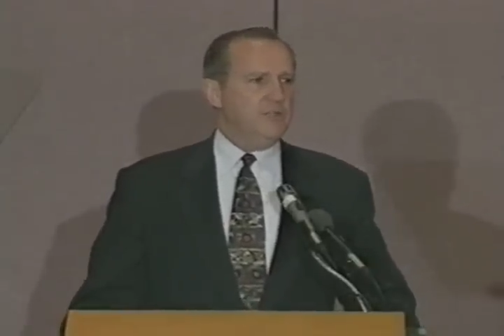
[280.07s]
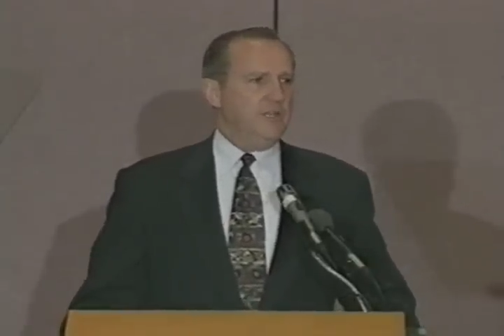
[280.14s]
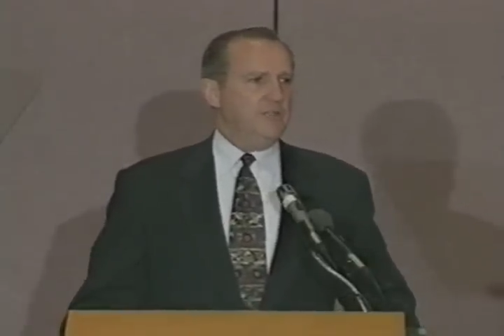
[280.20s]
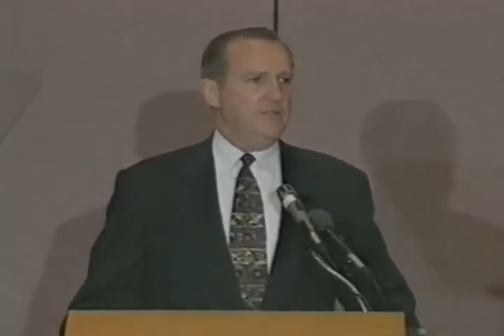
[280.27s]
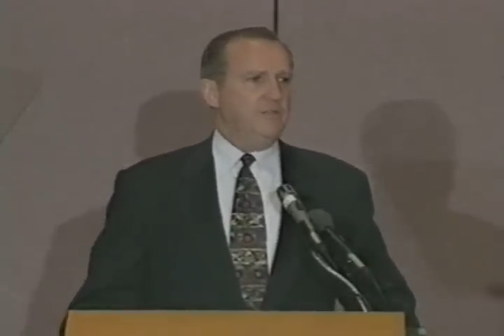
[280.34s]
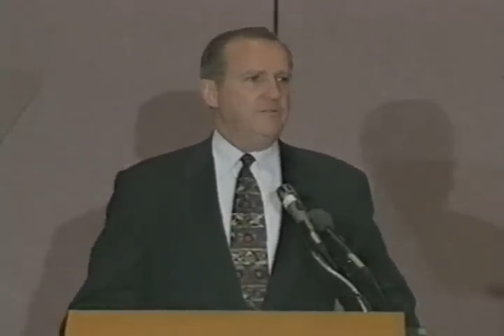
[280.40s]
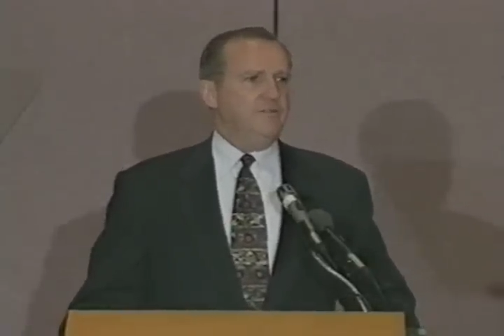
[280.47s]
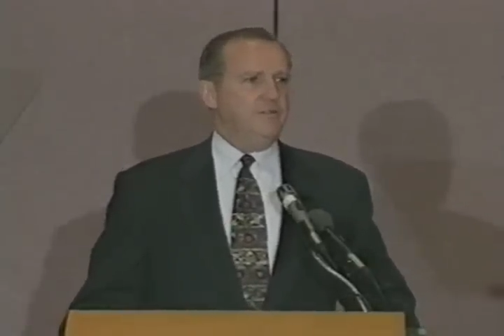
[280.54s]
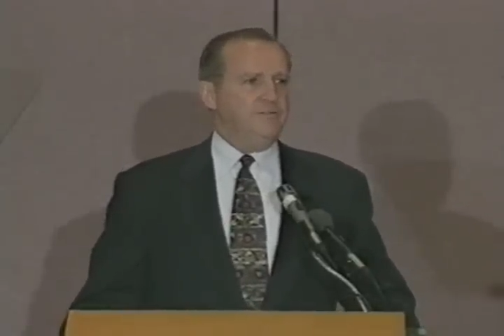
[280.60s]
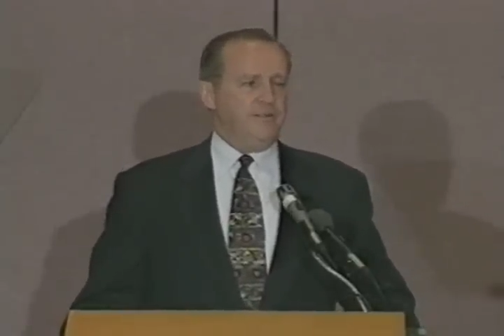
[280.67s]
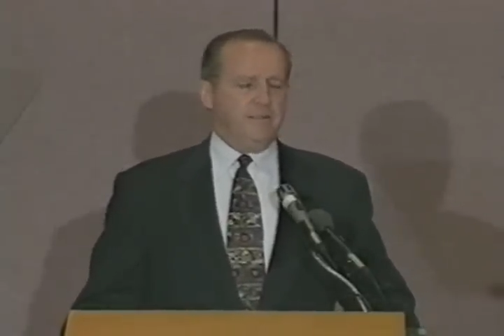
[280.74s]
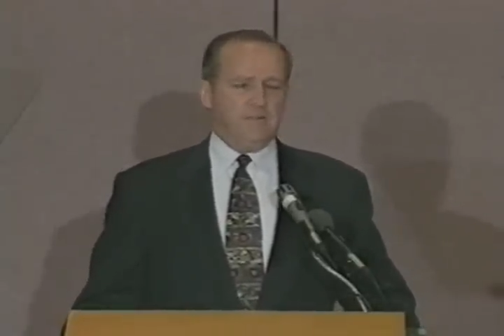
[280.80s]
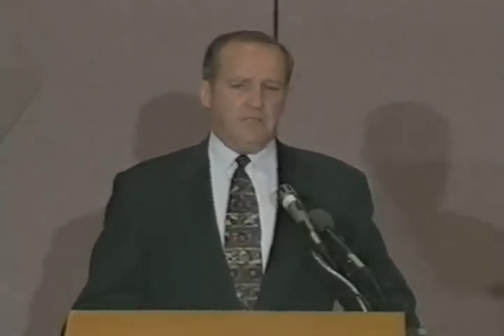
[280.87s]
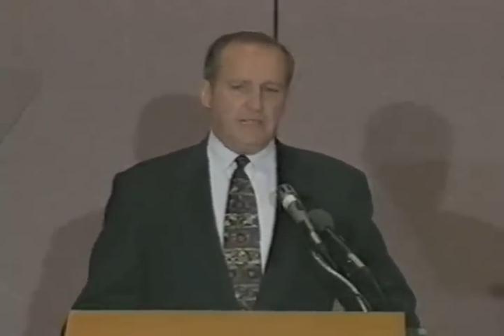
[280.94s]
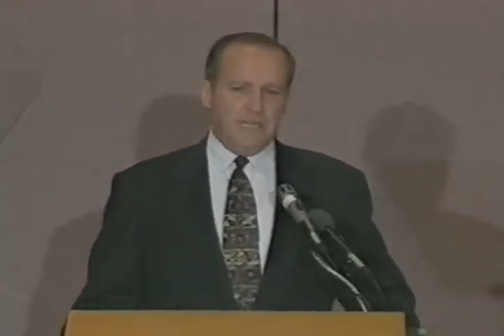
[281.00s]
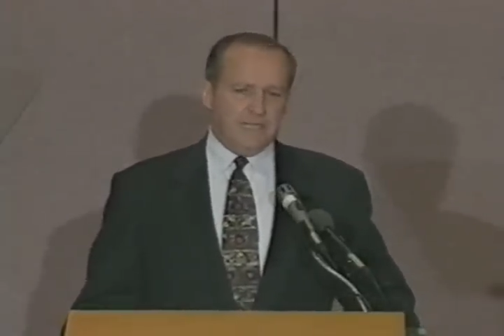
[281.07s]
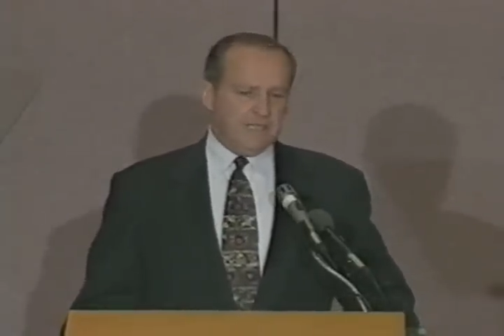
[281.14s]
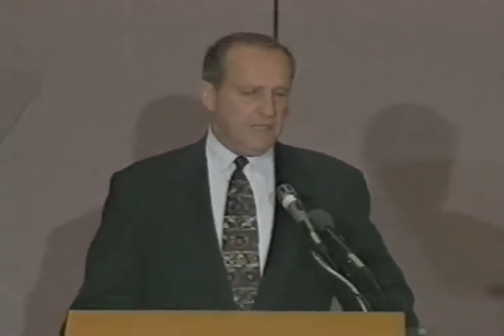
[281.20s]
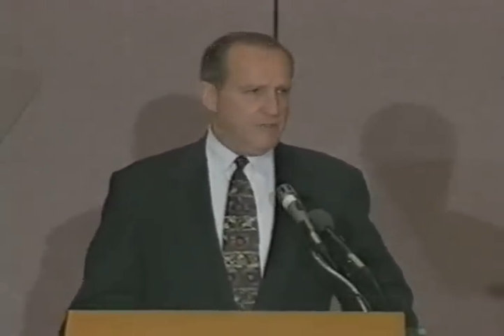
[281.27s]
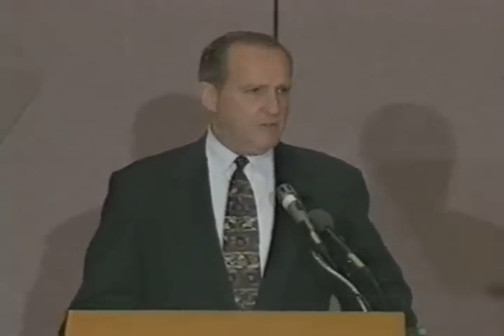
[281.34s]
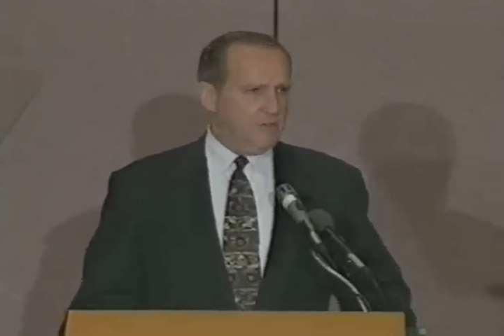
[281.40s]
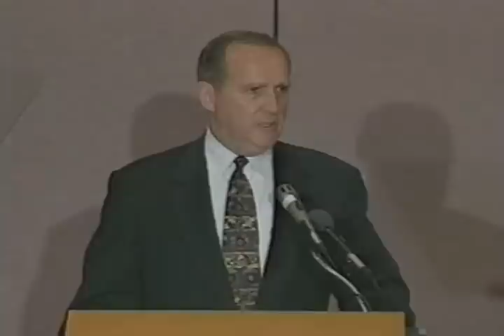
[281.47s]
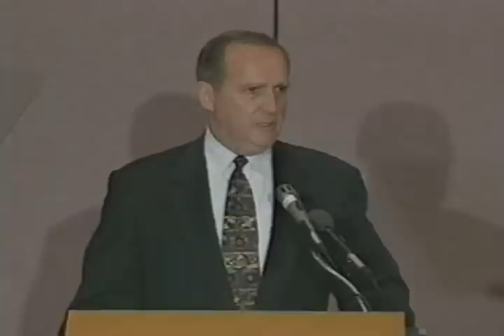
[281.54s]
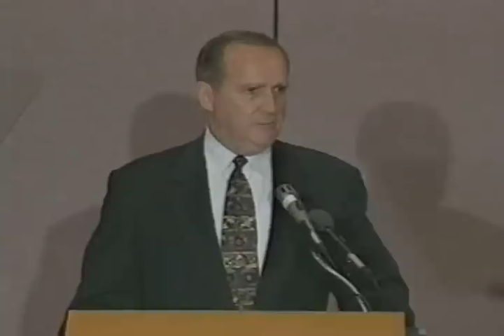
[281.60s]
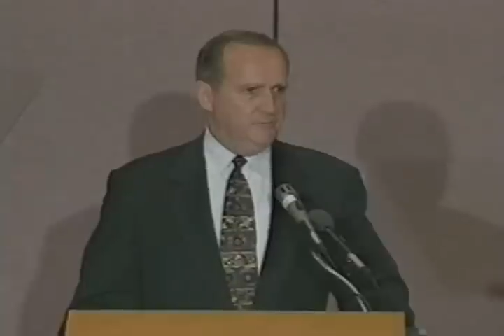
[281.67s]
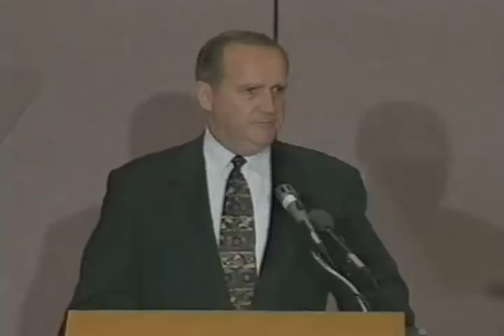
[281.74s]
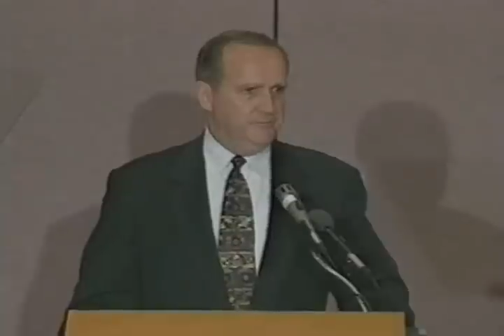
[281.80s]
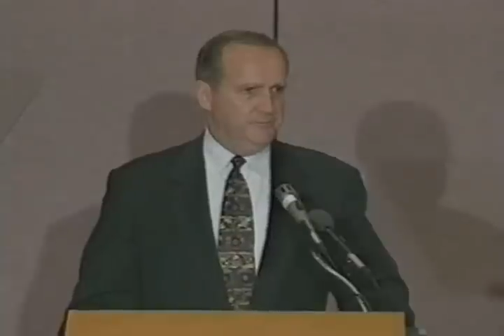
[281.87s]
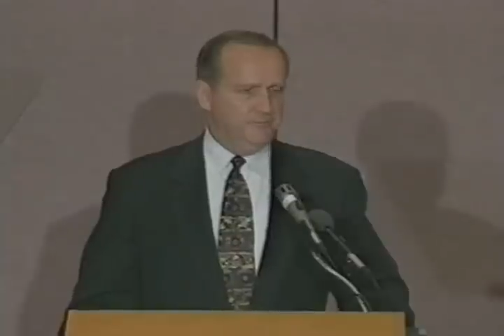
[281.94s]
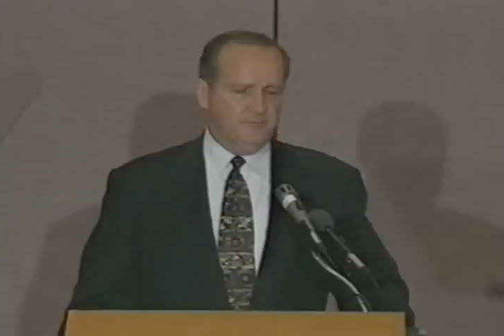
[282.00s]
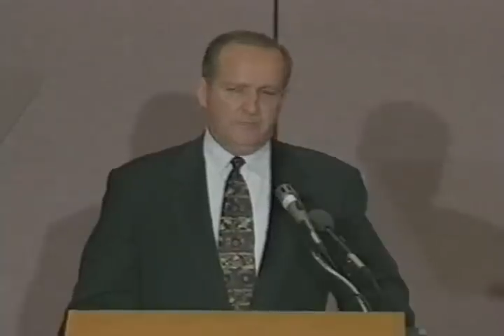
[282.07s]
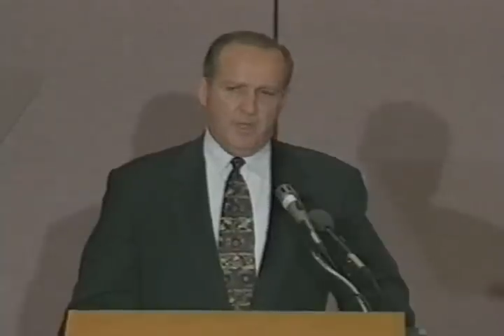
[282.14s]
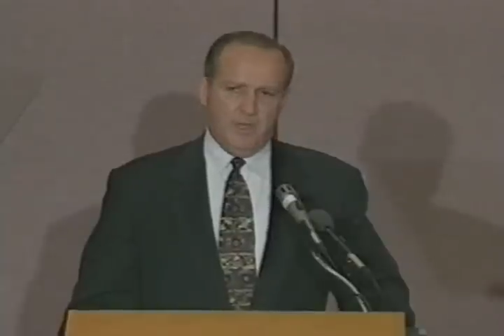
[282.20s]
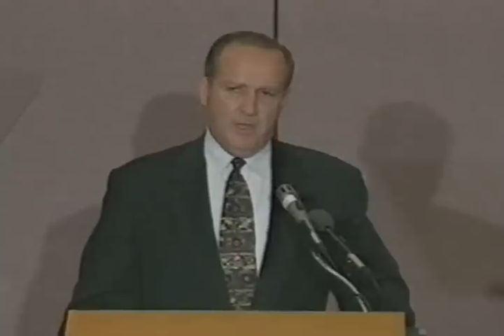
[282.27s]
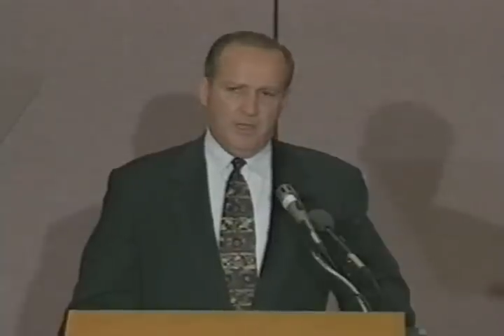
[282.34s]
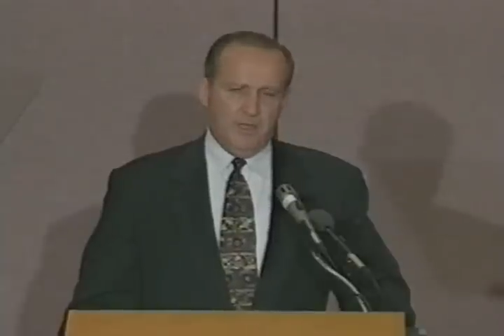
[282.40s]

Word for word: authorization for federal land control.